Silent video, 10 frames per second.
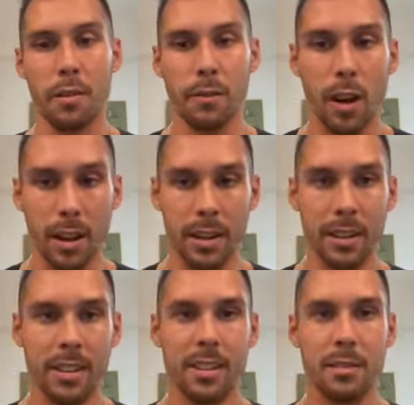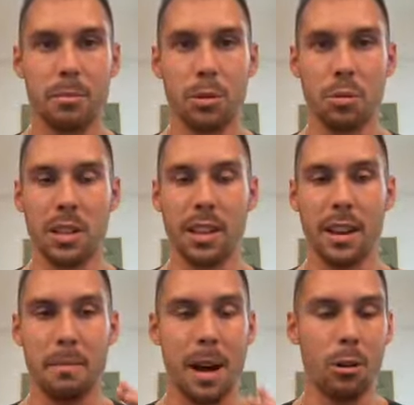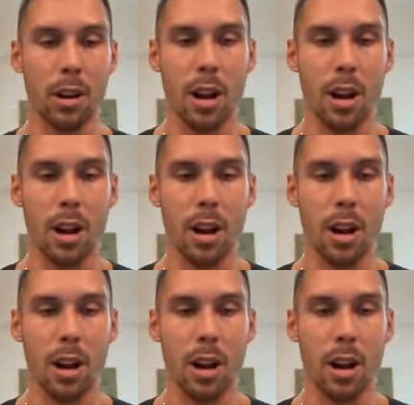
Of FUD between like Mt.